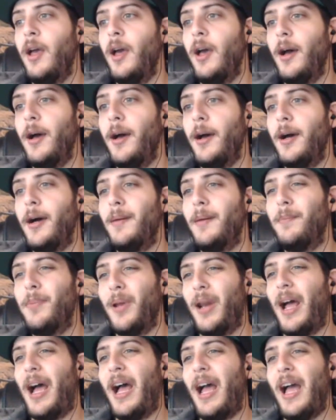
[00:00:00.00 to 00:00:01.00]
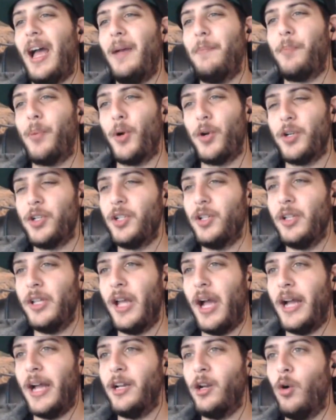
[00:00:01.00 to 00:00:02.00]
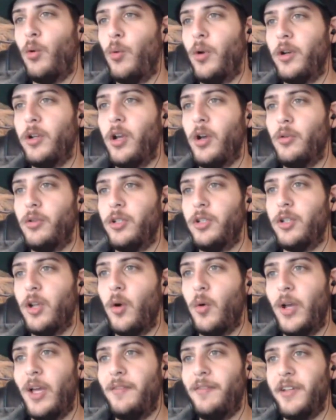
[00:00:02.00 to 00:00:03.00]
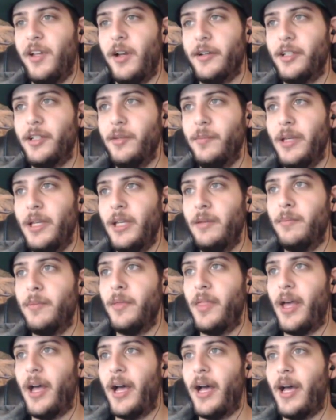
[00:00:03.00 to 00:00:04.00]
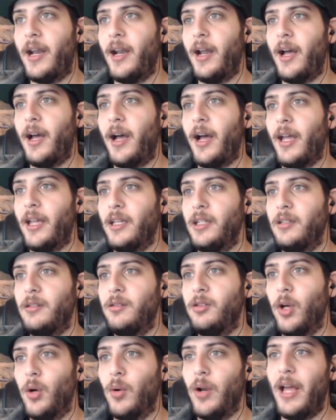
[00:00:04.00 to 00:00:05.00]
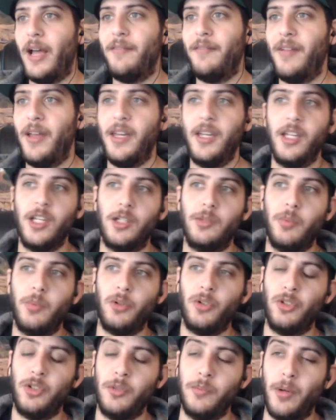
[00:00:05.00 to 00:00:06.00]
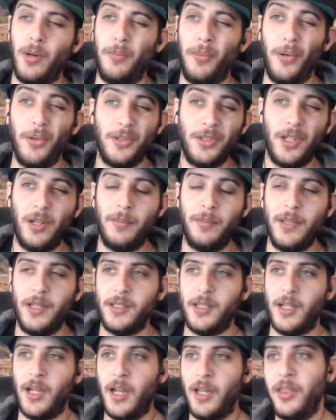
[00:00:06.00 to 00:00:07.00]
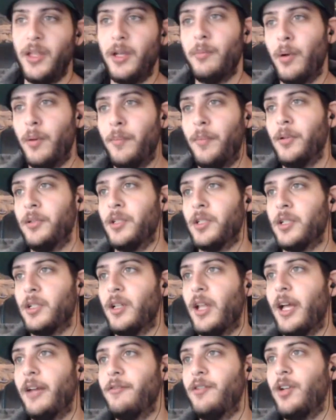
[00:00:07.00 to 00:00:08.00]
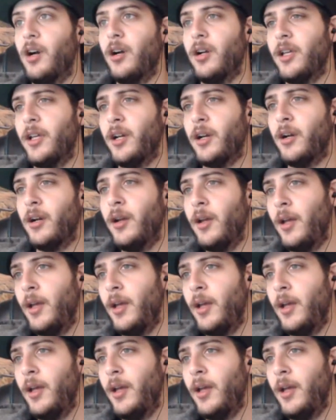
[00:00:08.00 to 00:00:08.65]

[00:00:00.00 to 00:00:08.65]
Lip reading: But personally, I don't want to go so heavy on Khabib that I don't have any exposure to Barboza, because I think Barboza is a live dog here.